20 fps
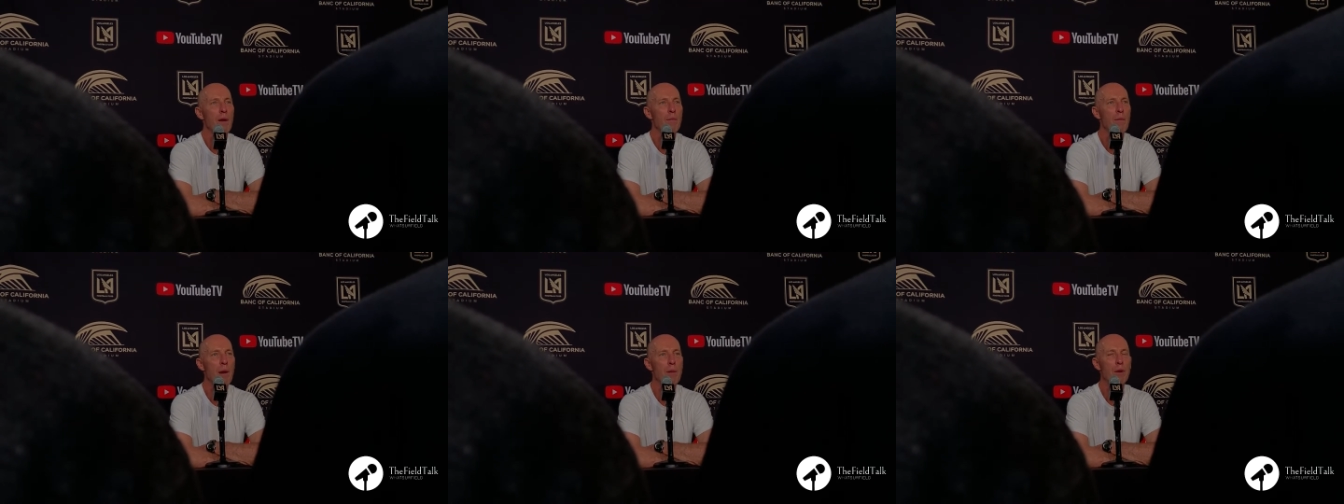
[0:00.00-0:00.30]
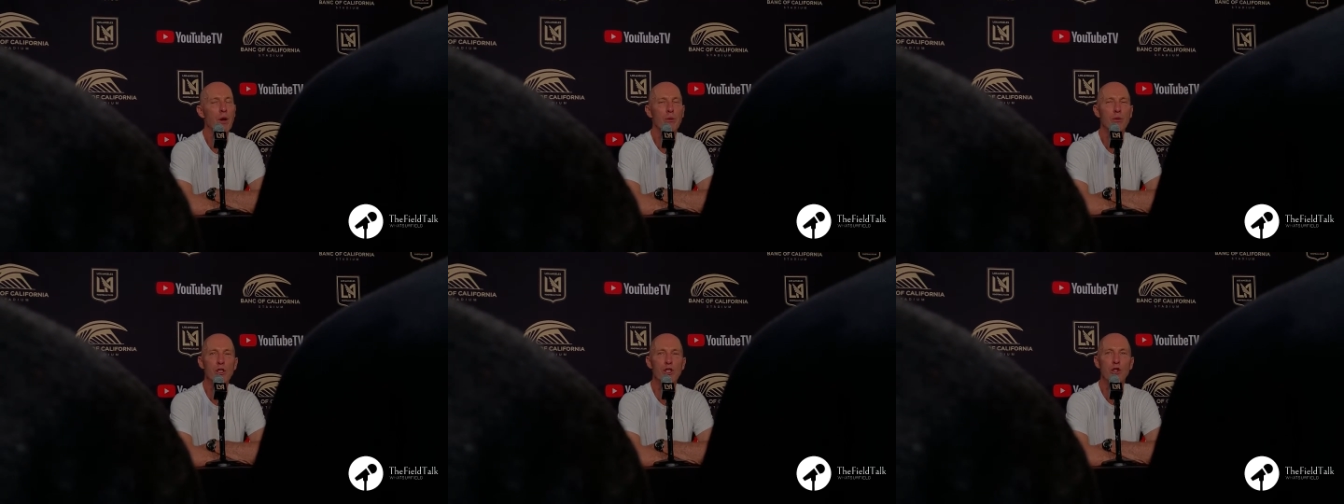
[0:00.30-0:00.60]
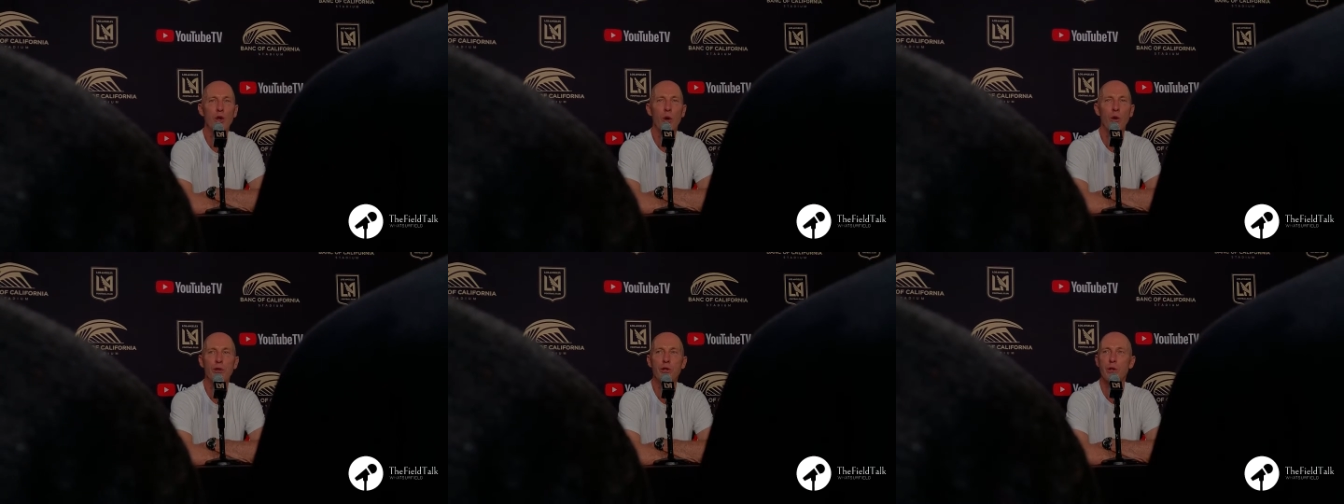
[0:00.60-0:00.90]
maybe a
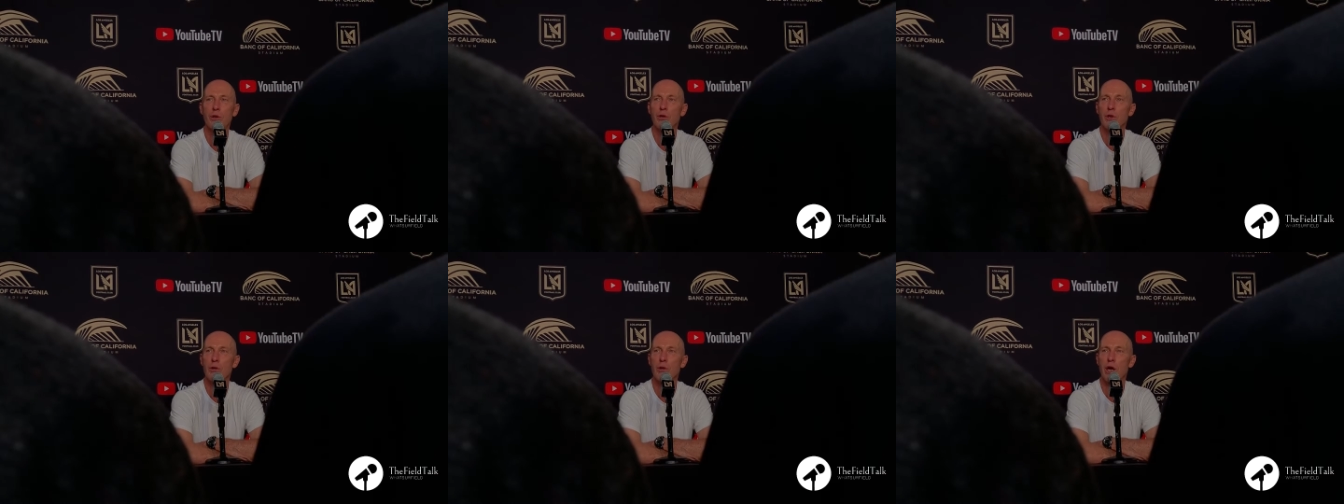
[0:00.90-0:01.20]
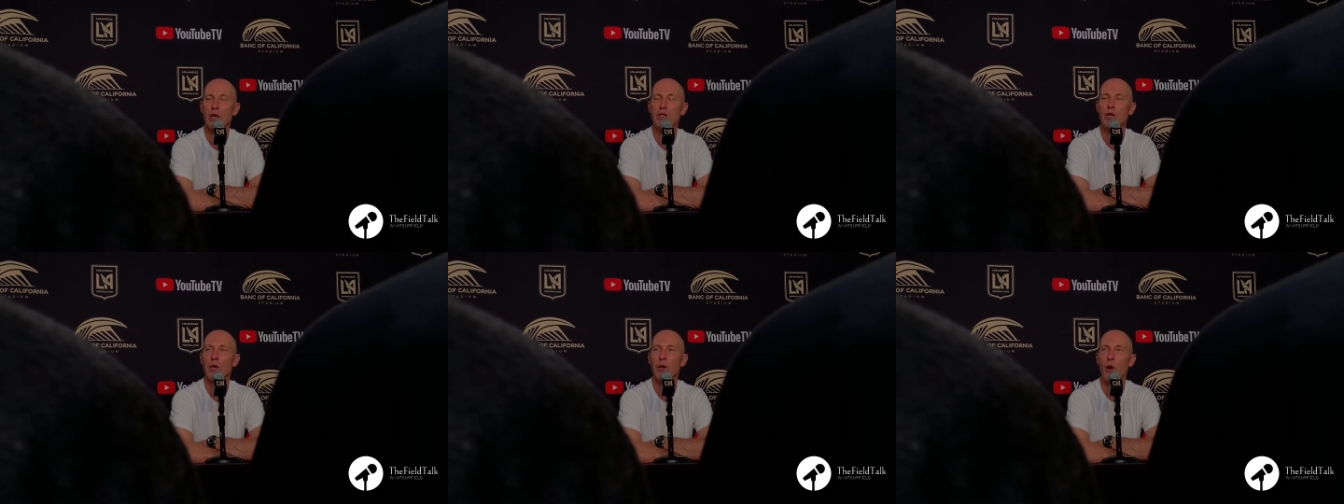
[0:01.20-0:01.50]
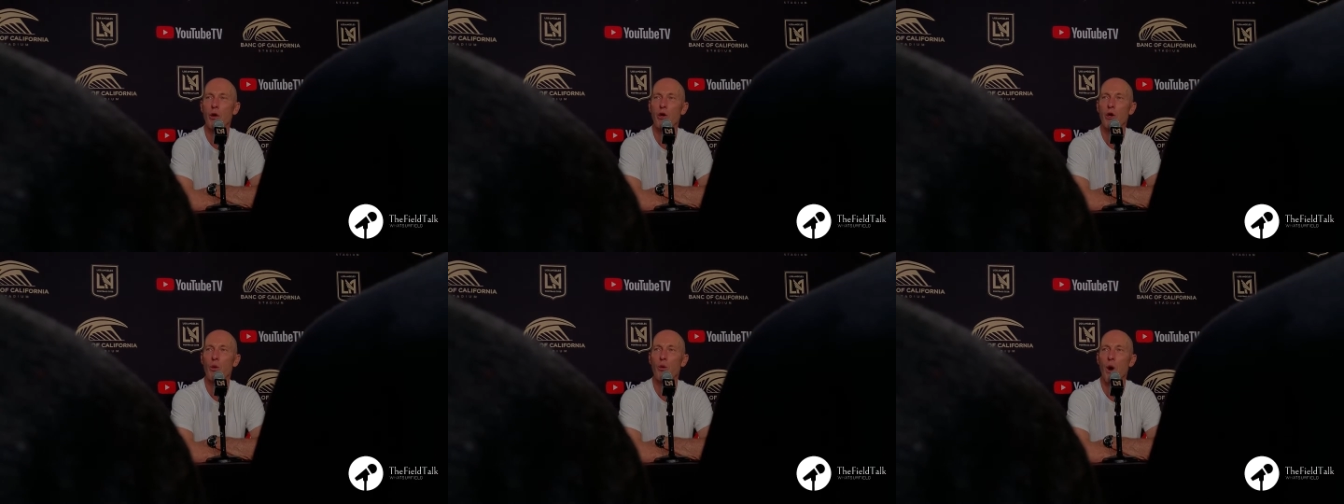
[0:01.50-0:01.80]
result or two doesn't
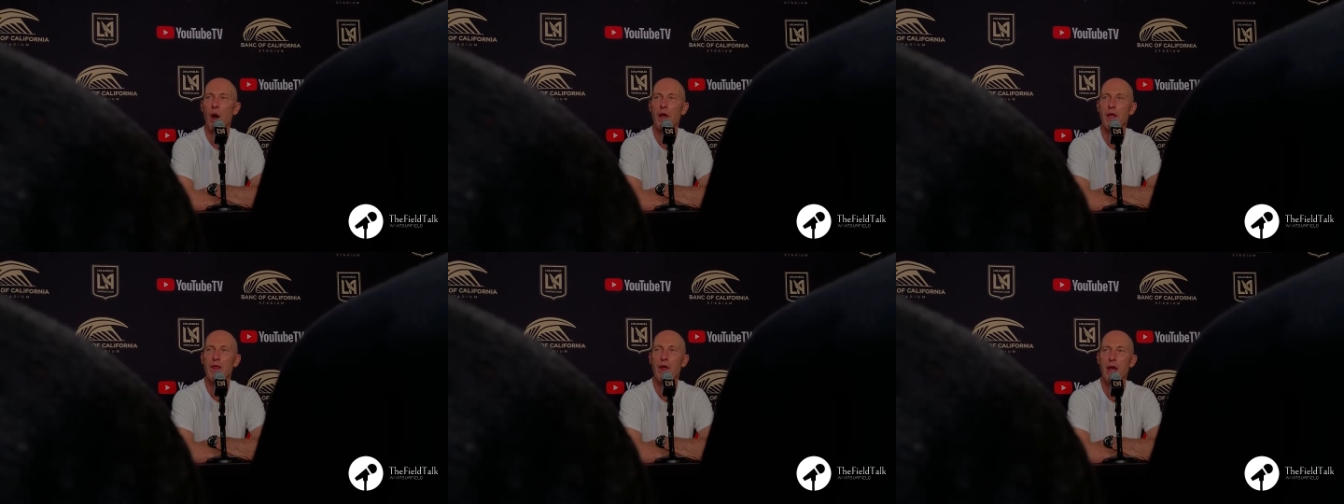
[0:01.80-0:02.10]
go your way,